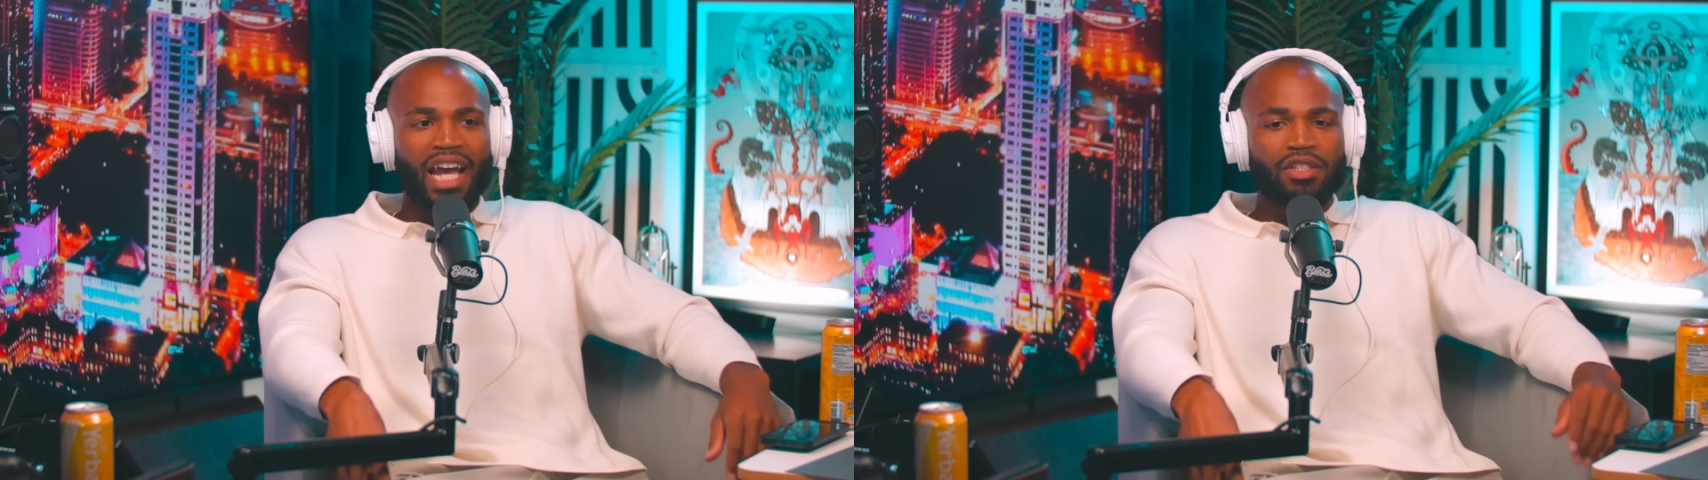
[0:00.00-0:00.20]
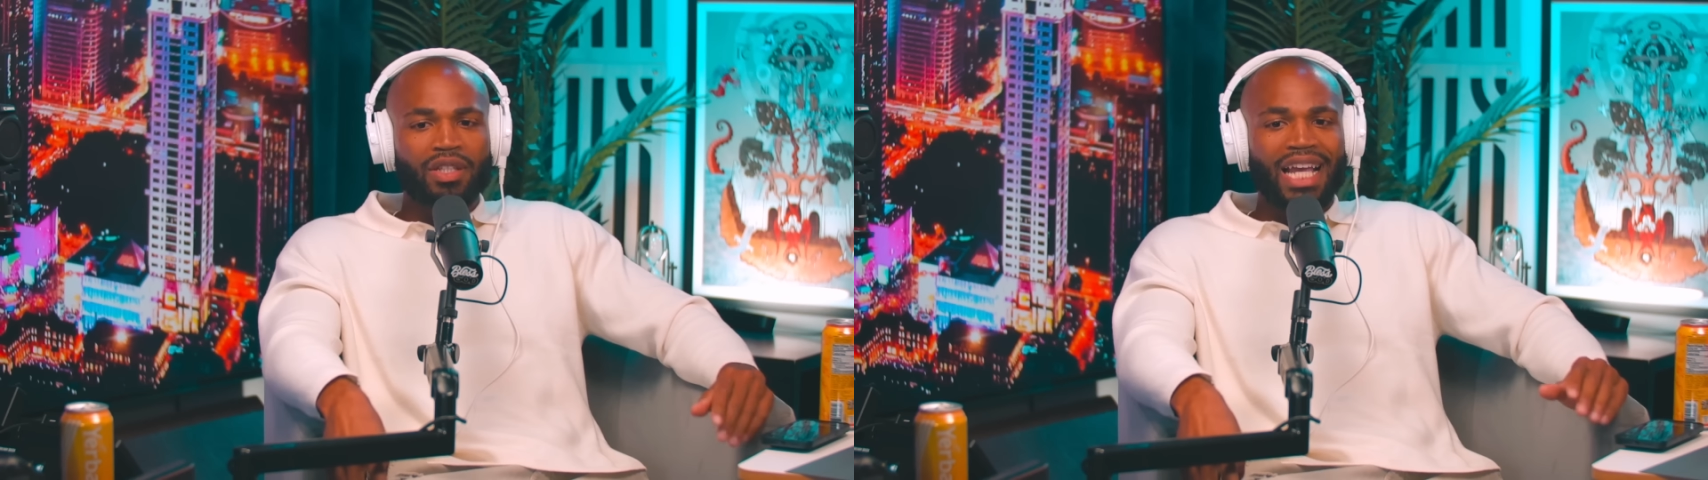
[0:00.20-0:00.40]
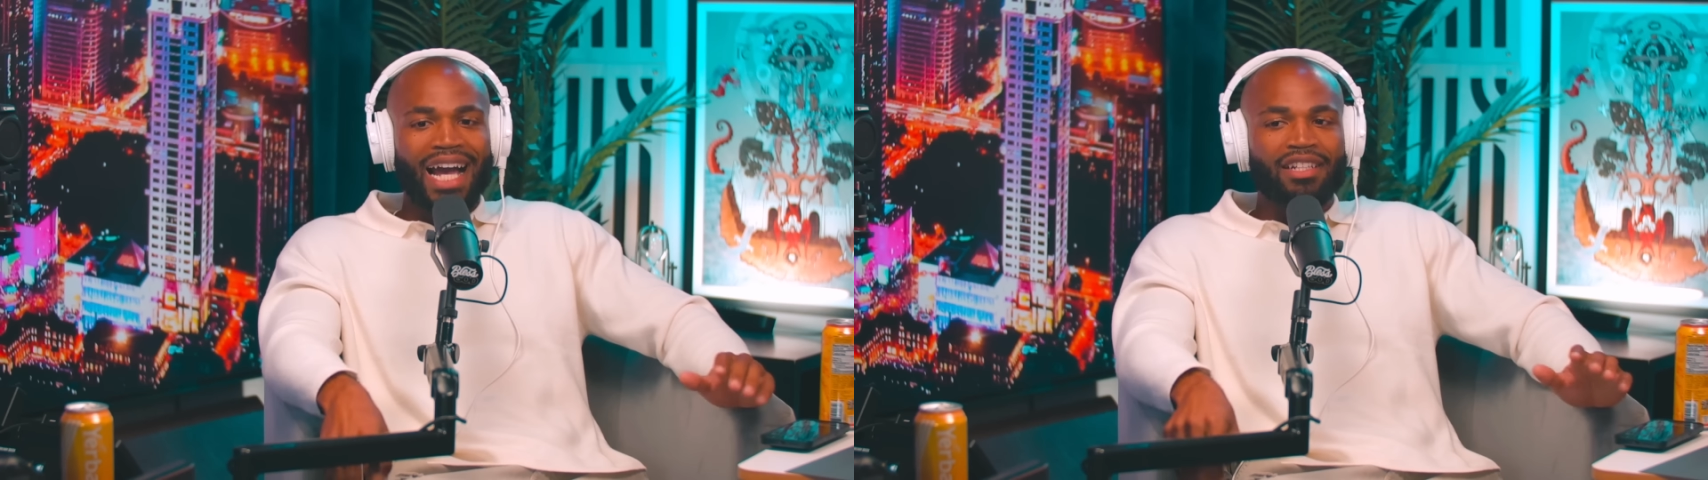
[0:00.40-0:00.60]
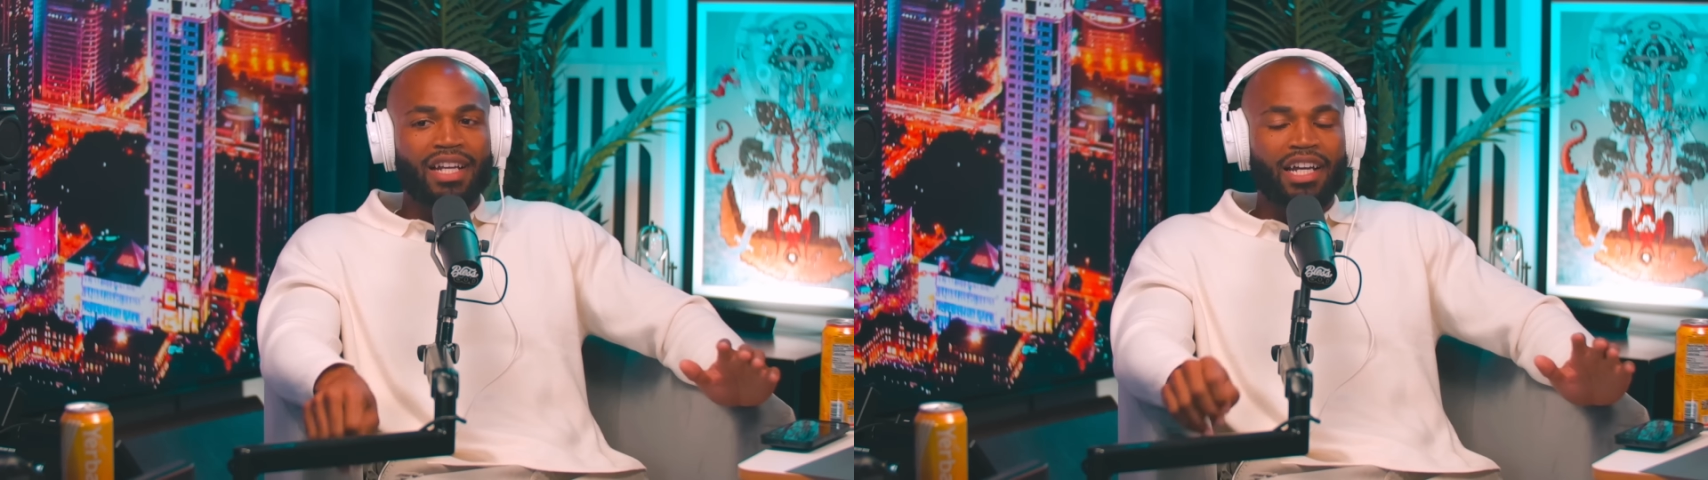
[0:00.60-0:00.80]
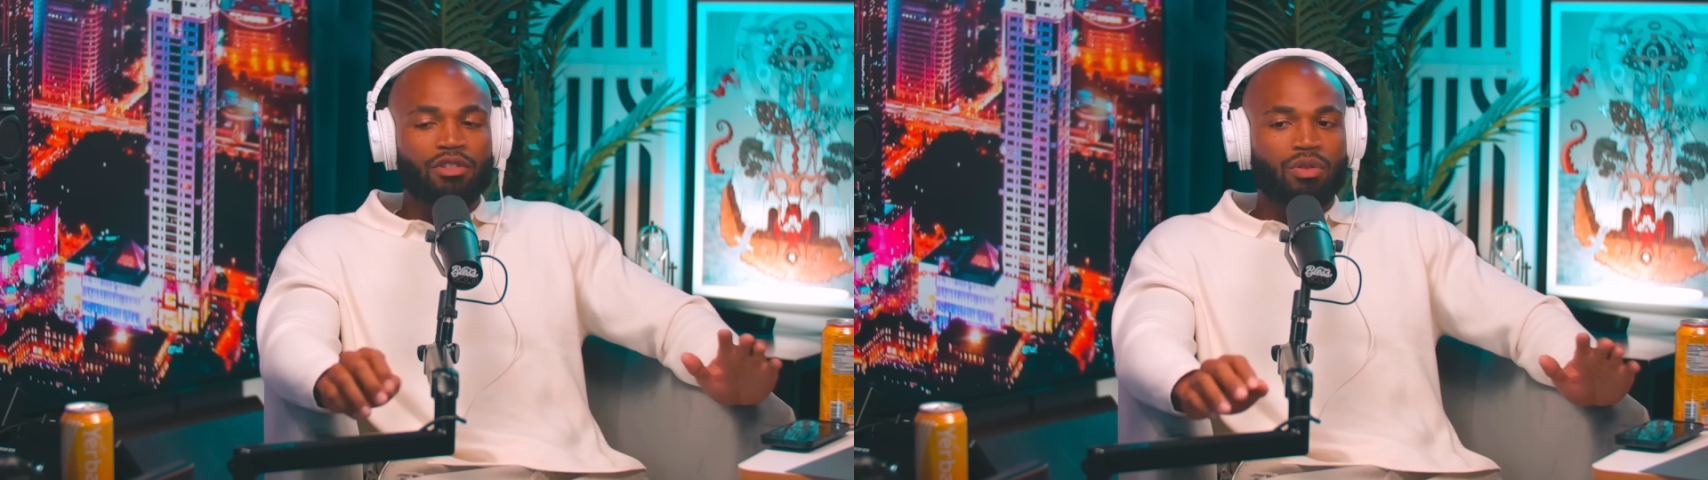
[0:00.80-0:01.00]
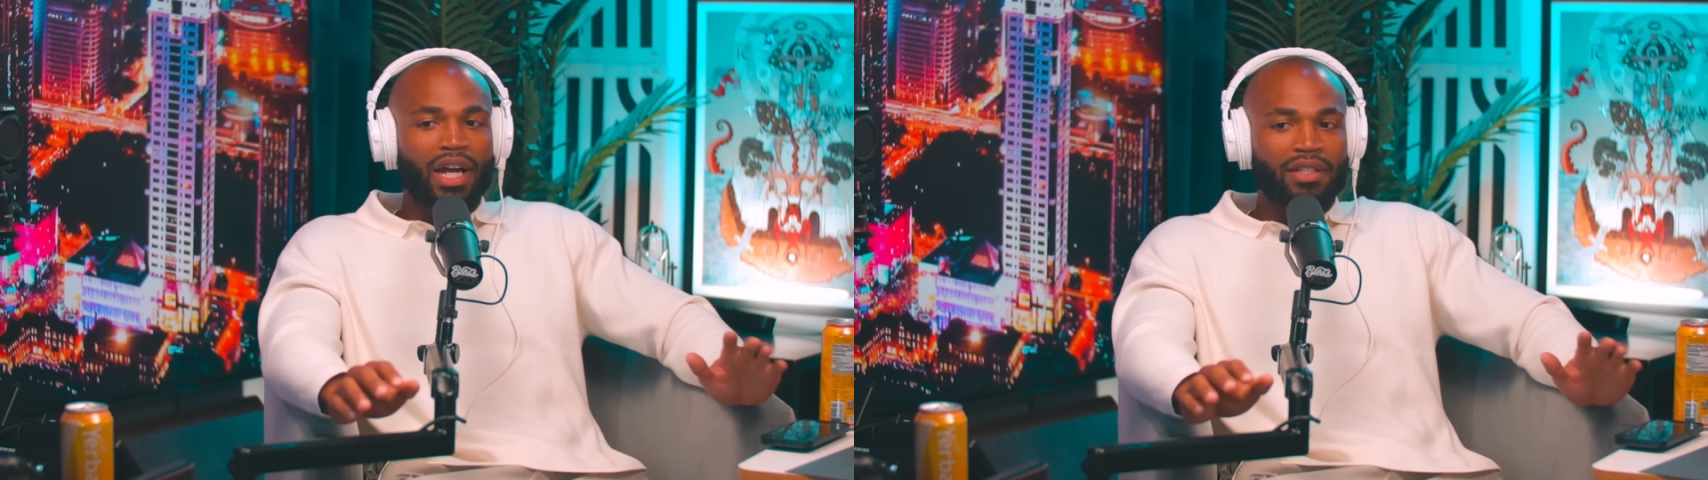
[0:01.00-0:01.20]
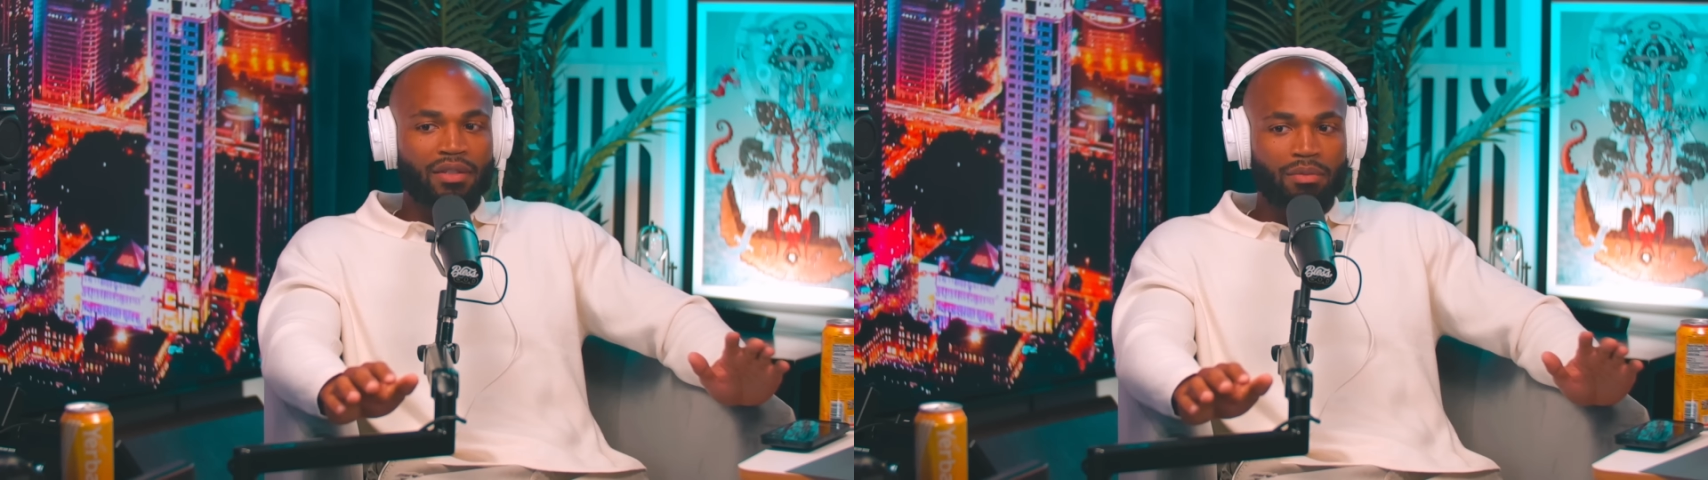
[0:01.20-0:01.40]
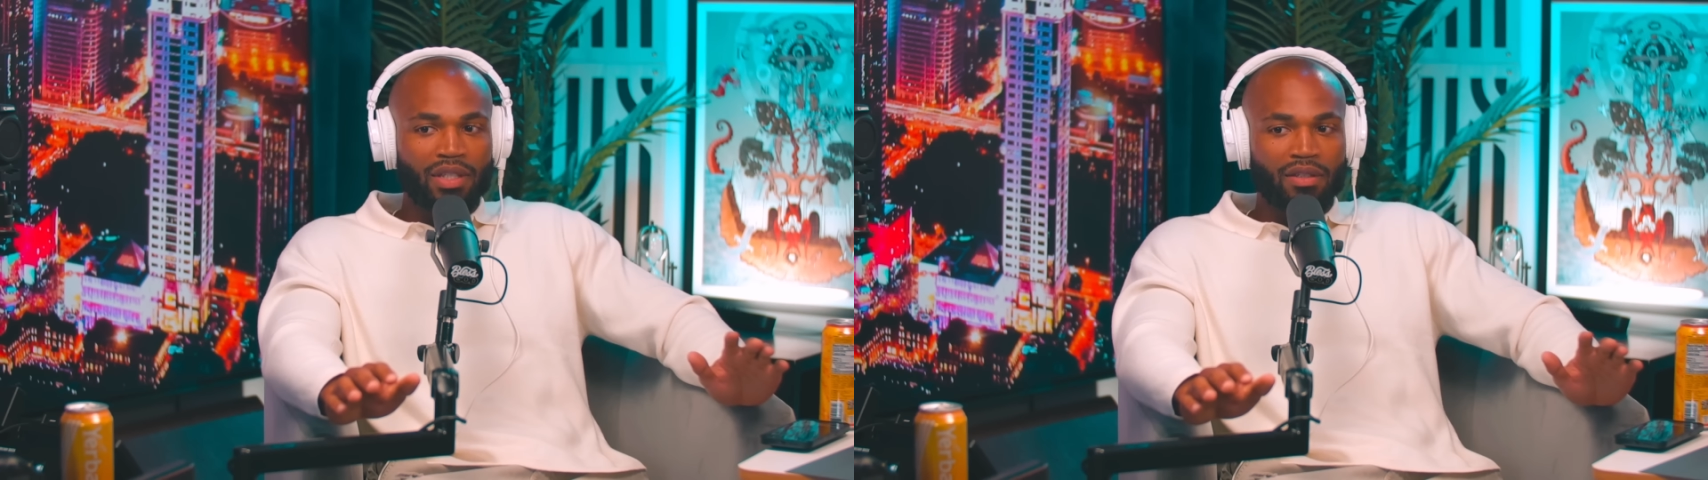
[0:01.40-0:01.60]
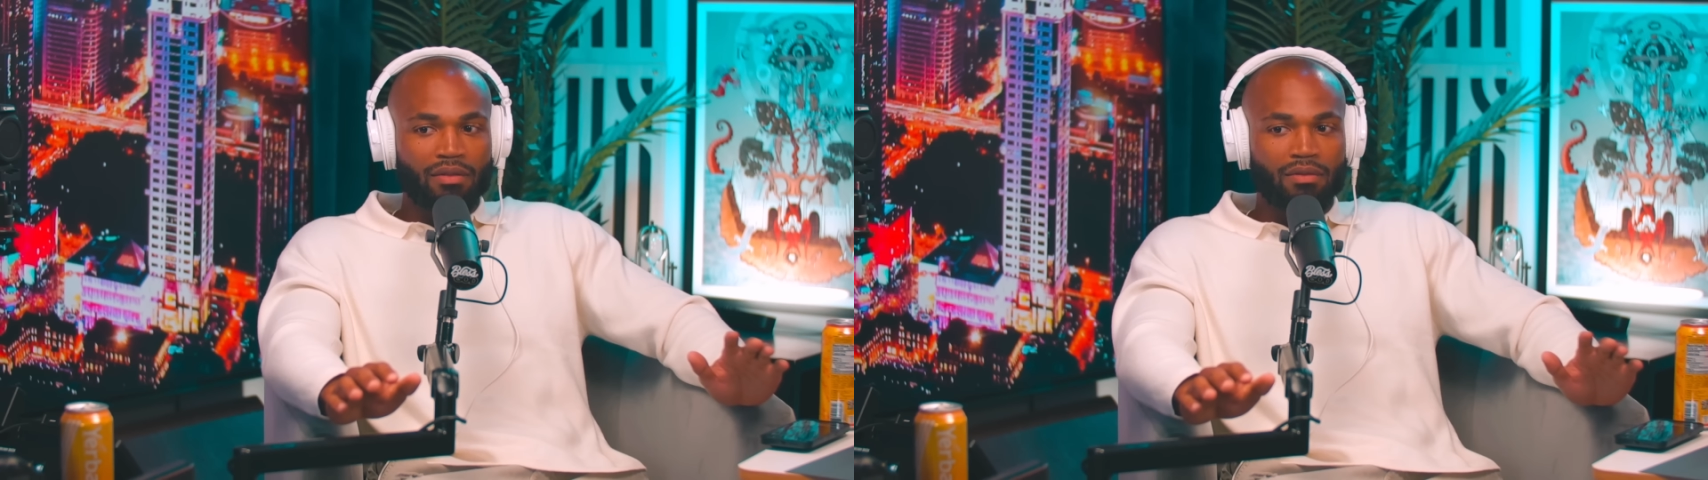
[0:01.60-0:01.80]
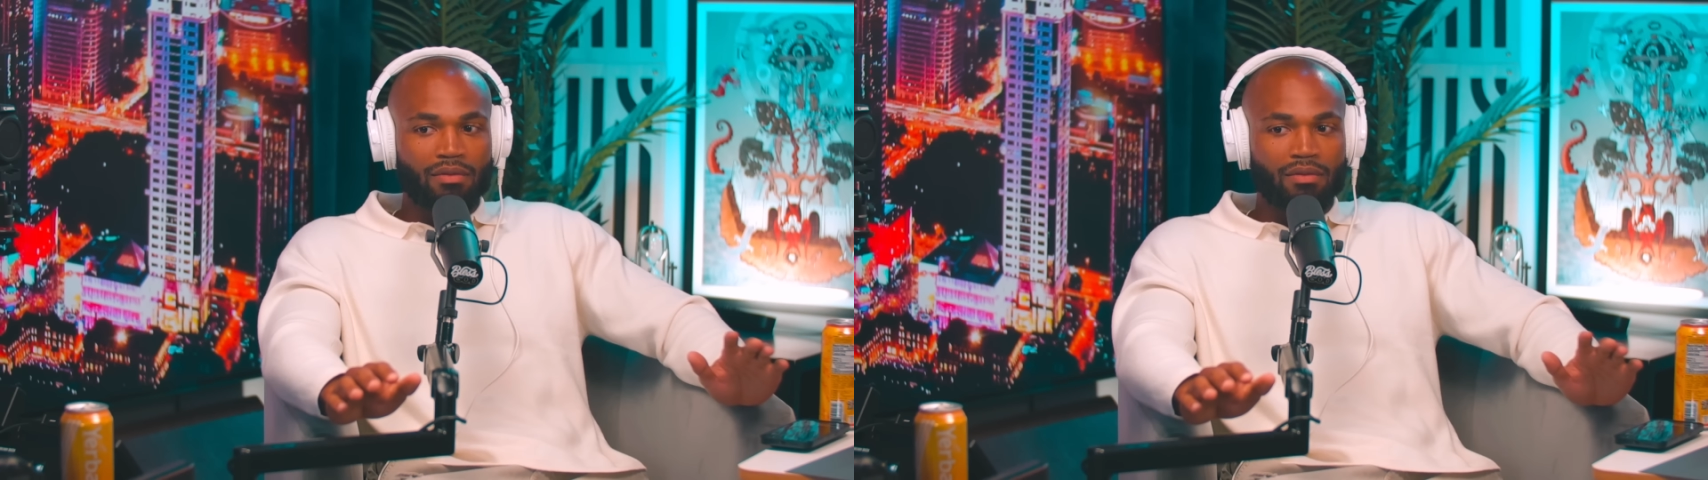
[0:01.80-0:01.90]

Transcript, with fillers: naturally, I I try to be